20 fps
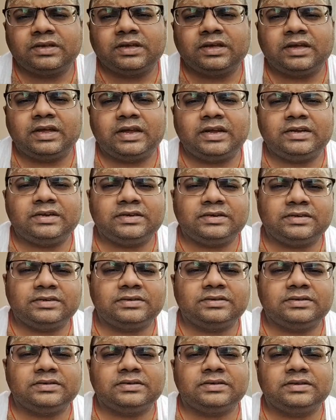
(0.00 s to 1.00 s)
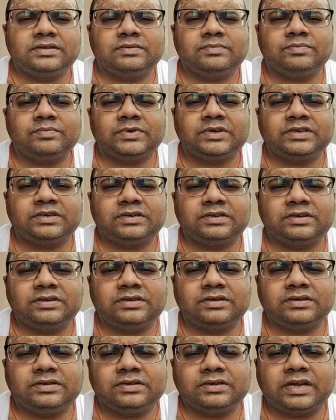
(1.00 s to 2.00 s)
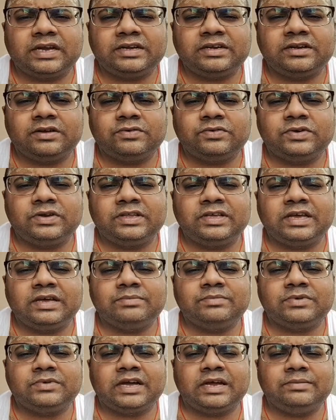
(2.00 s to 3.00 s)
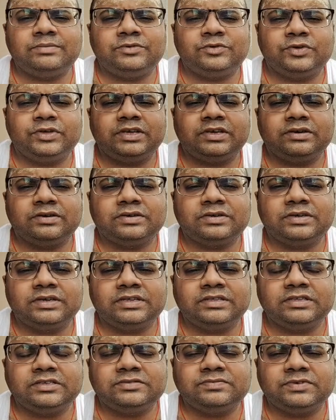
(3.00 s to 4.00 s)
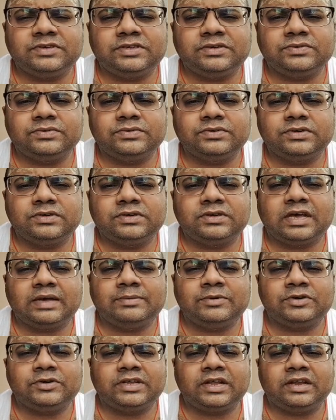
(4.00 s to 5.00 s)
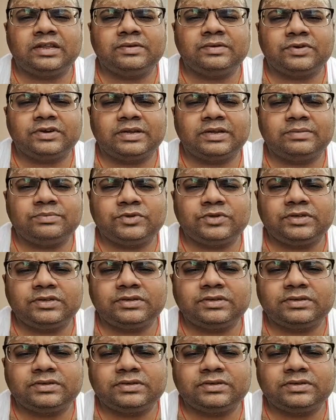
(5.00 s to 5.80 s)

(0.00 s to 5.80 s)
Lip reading: And but right now only I'm doing in this video. I'm not telling what I'm doing.